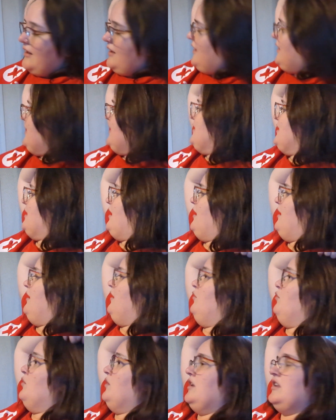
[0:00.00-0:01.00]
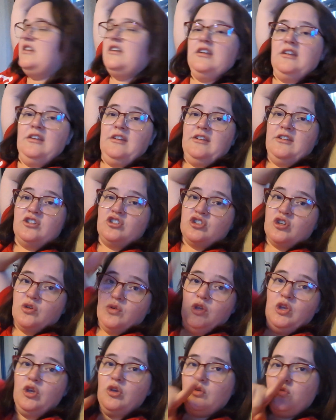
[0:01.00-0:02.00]
And I wanted to show
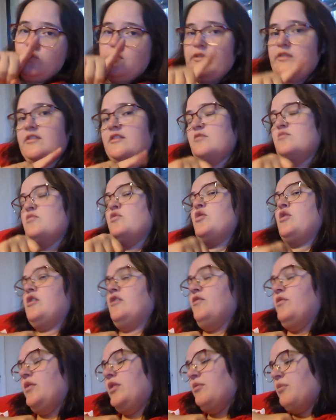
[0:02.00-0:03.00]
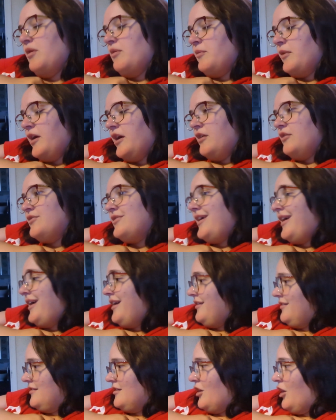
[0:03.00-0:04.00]
you some more of what the Palmer House
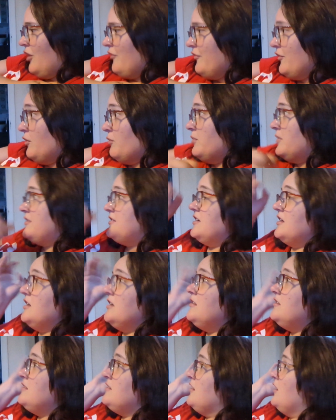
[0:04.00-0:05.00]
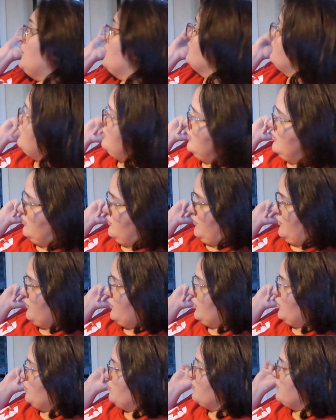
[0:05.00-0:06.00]
has to offer besides beautiful
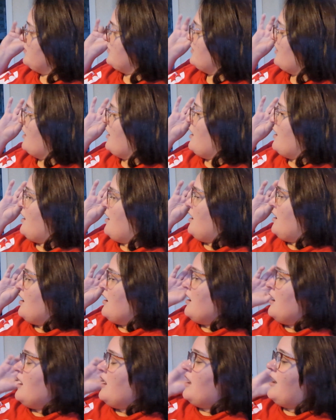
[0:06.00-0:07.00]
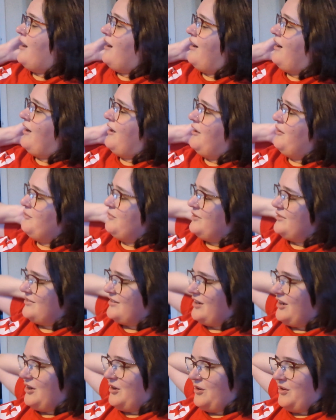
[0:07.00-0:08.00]
rooms. Um,
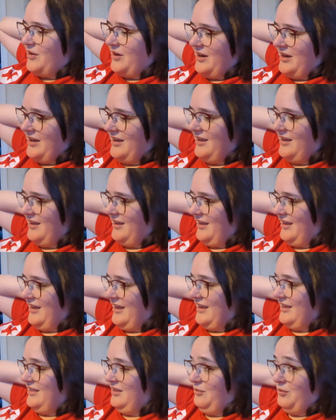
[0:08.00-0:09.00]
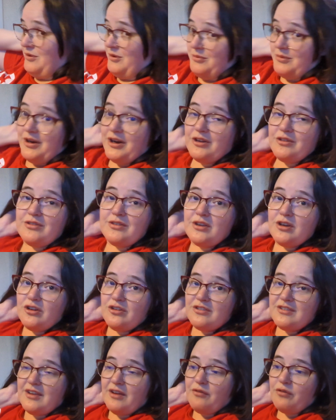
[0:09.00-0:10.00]
so in the Palmer House, there are
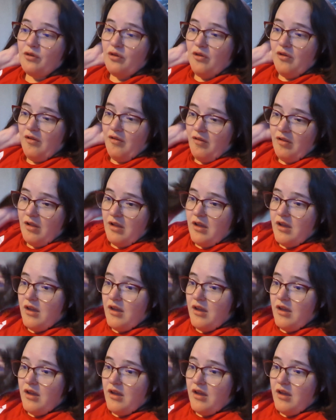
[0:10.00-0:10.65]
several,